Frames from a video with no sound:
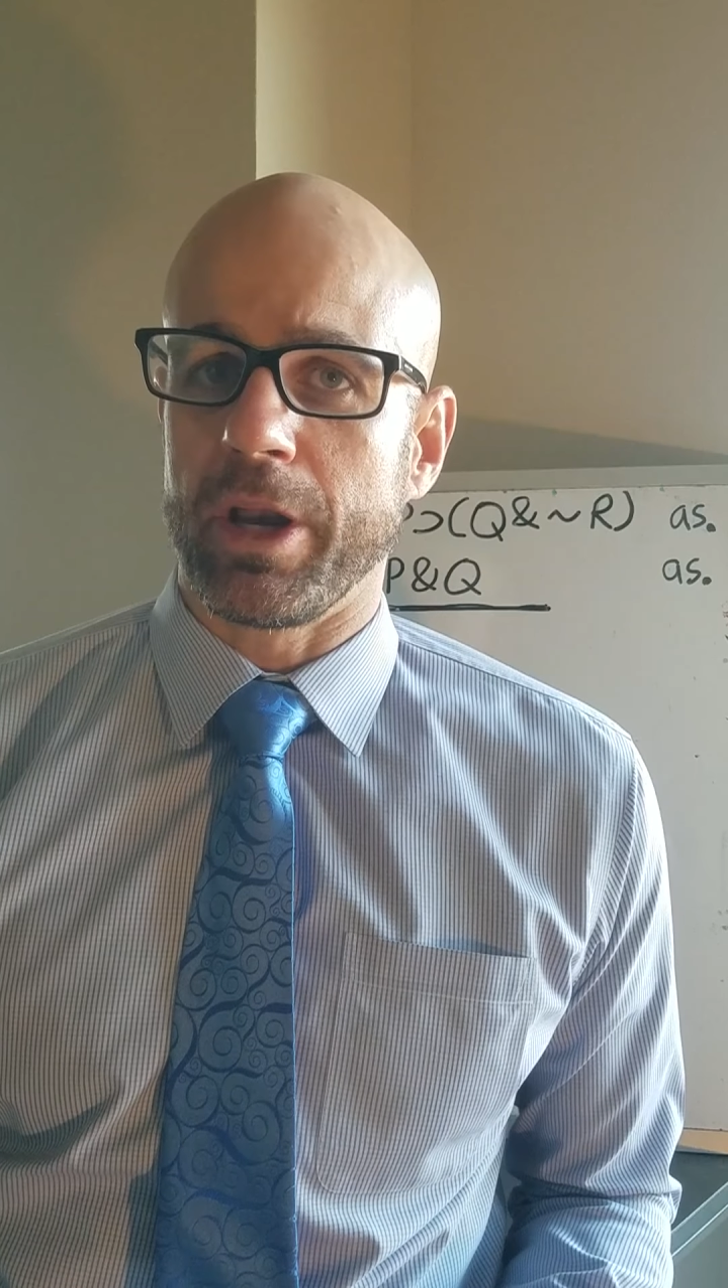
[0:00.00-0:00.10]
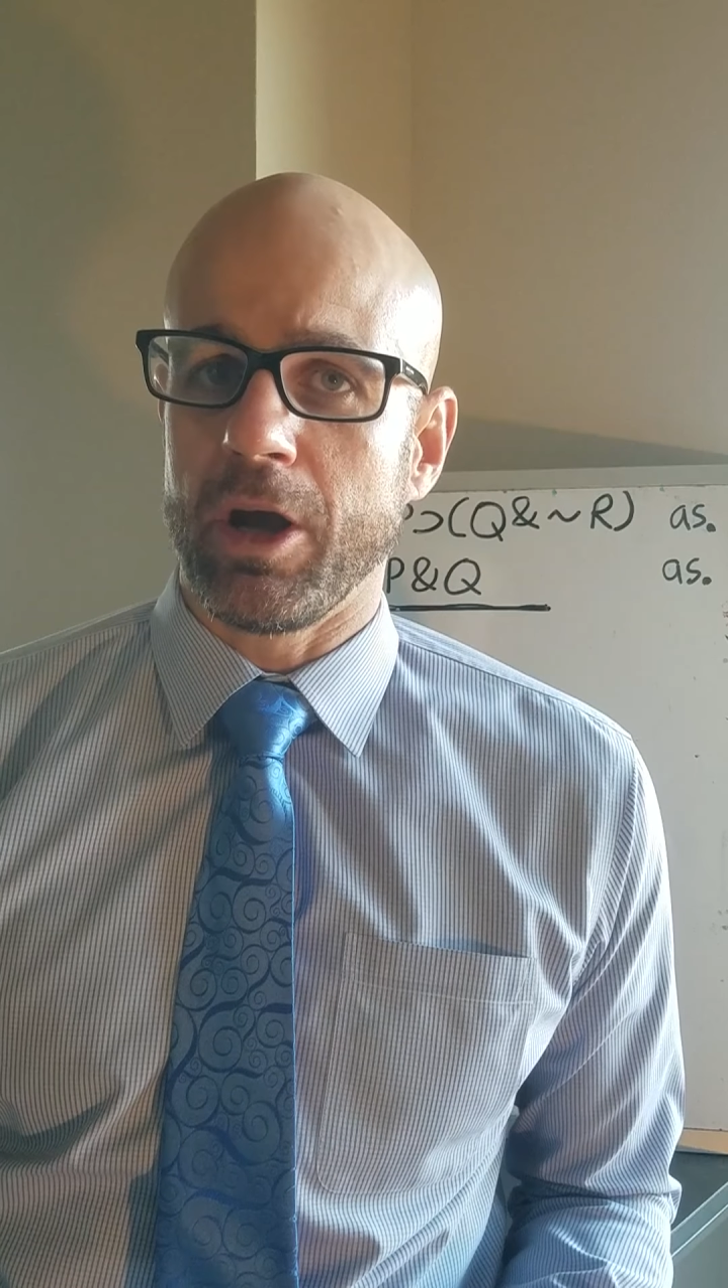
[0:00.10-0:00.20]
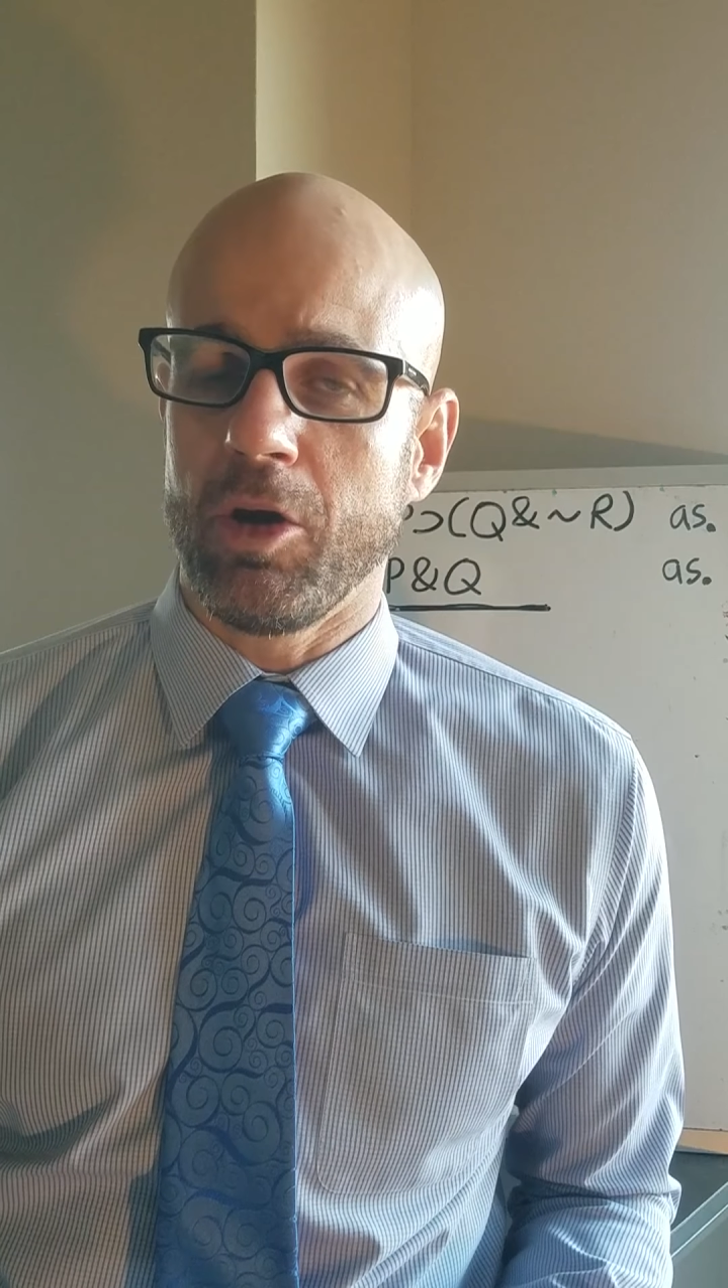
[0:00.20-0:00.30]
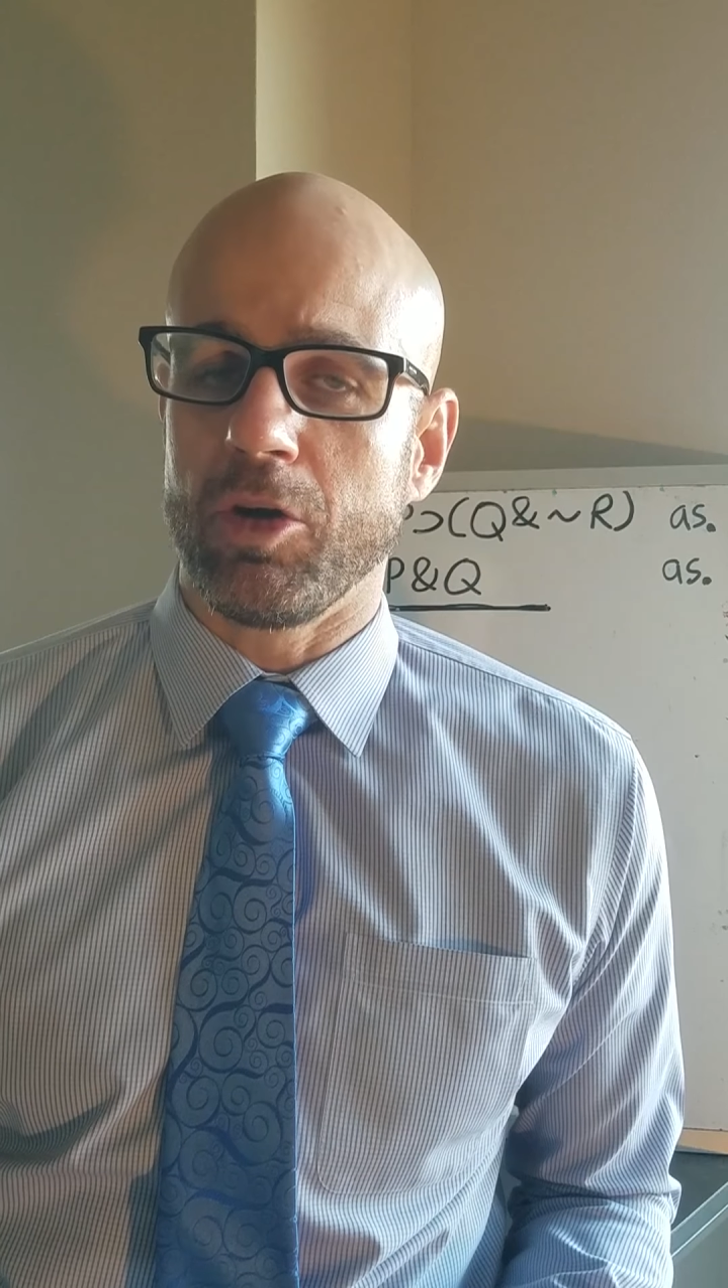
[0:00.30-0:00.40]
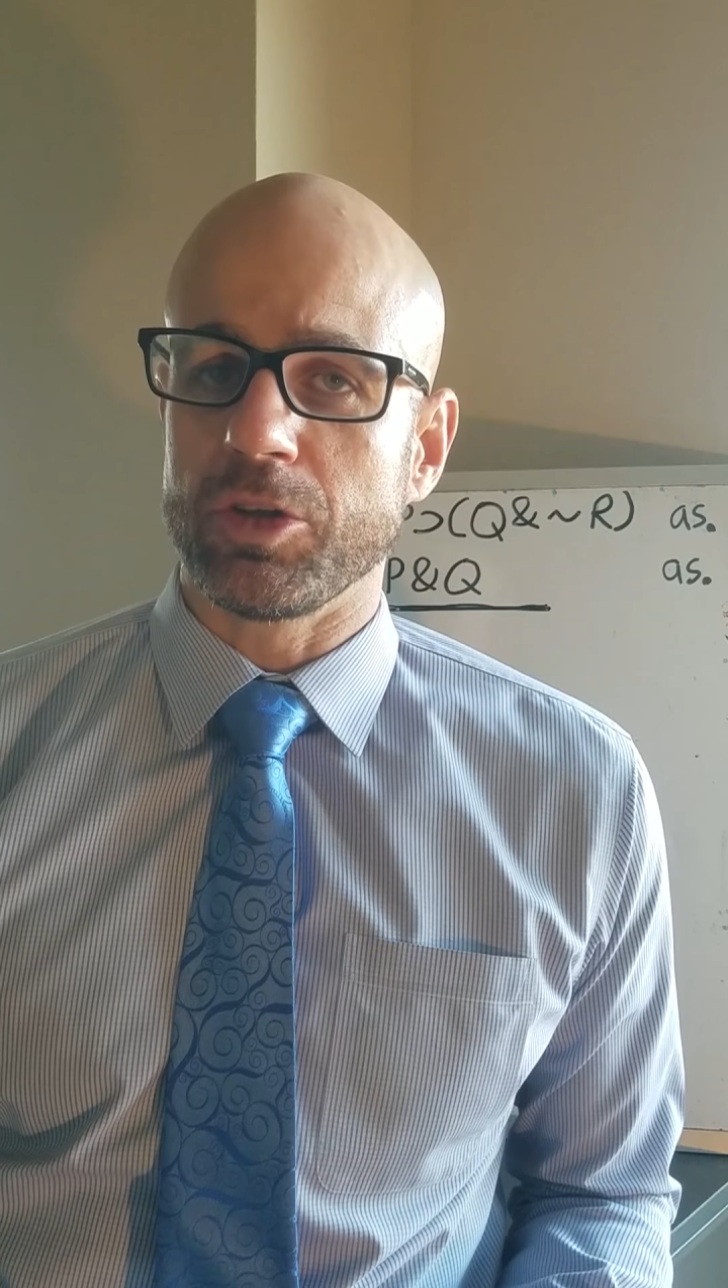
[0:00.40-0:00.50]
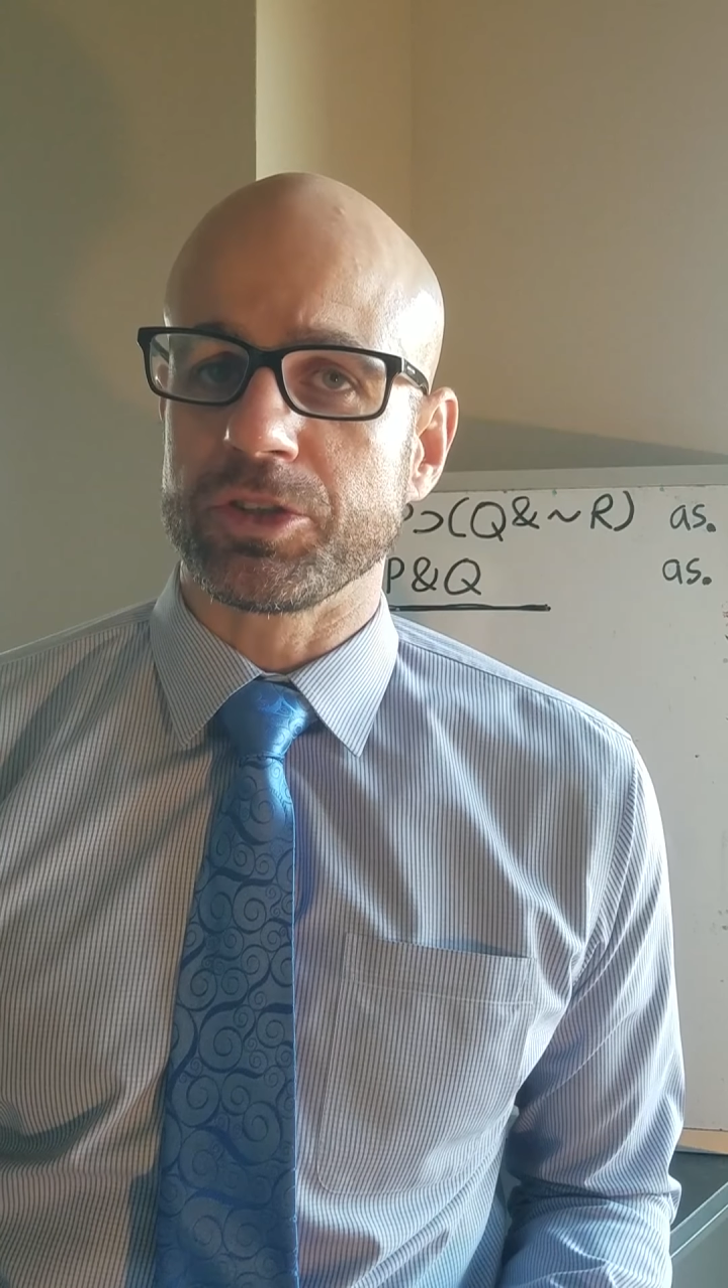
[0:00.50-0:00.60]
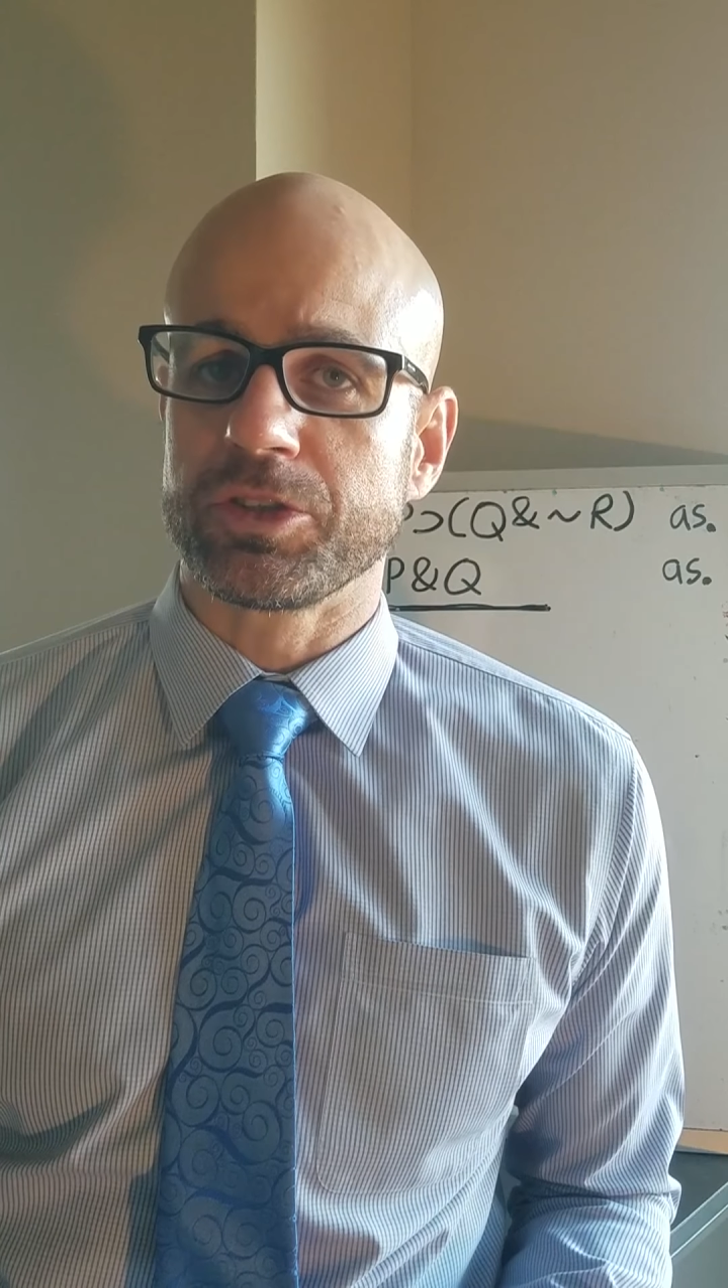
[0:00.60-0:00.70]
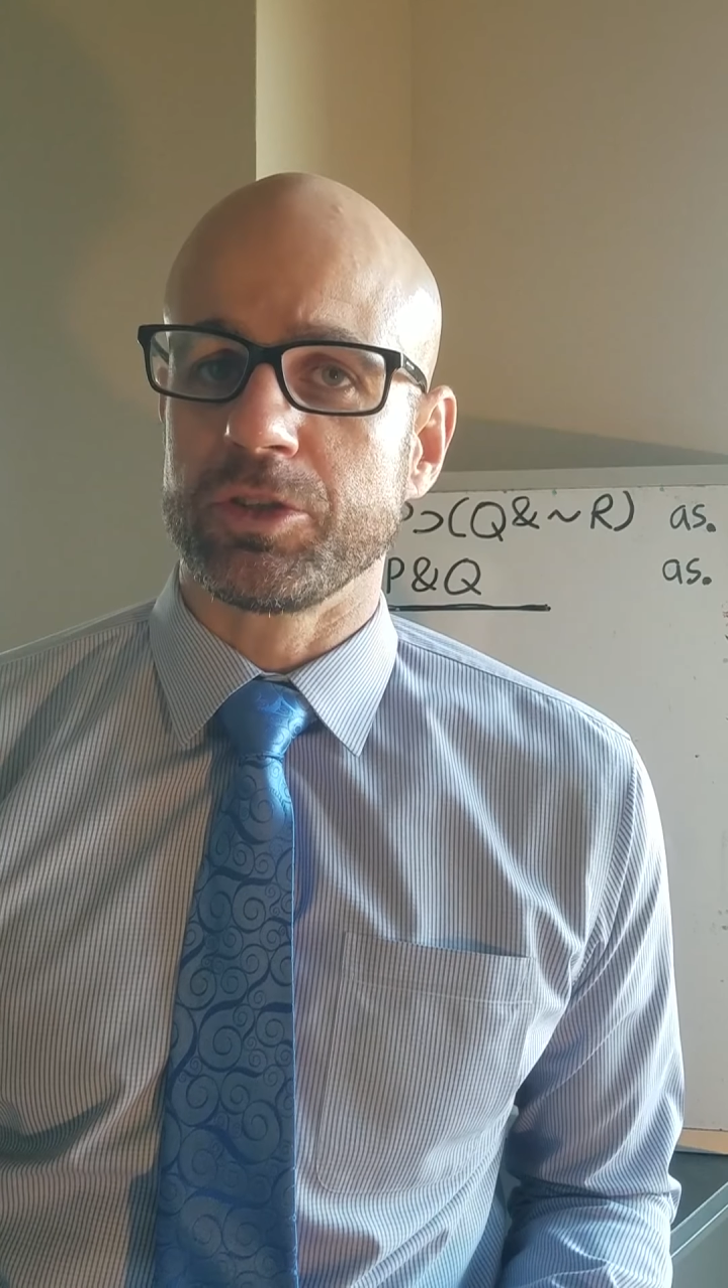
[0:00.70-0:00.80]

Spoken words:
else